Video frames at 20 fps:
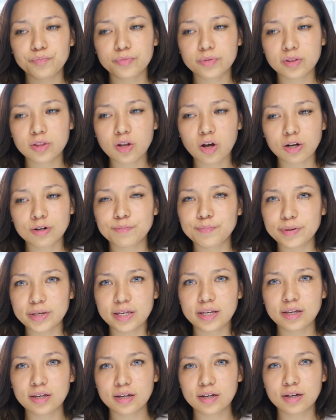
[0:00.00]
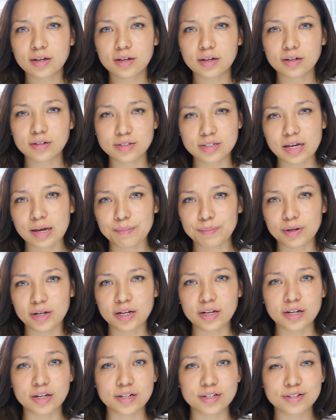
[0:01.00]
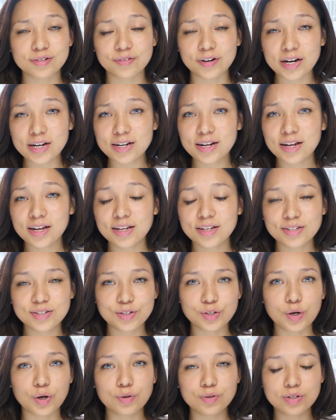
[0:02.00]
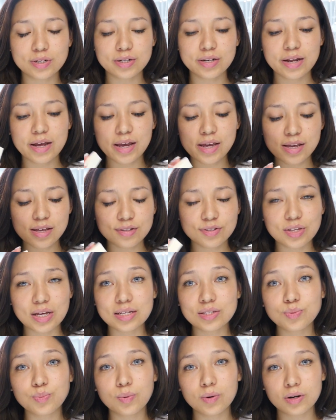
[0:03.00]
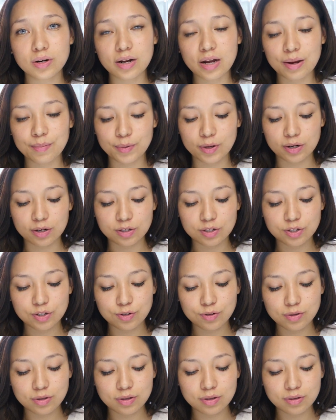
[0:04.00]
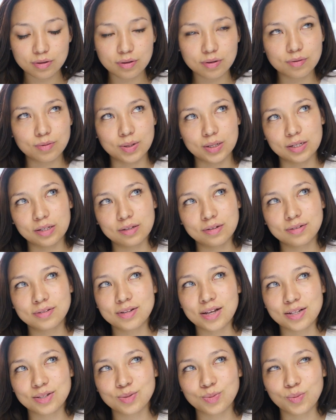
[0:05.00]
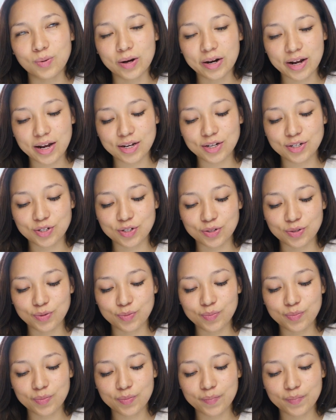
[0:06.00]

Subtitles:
not being contaminated, right? So today that's what I'm gonna do. Well, that's what I do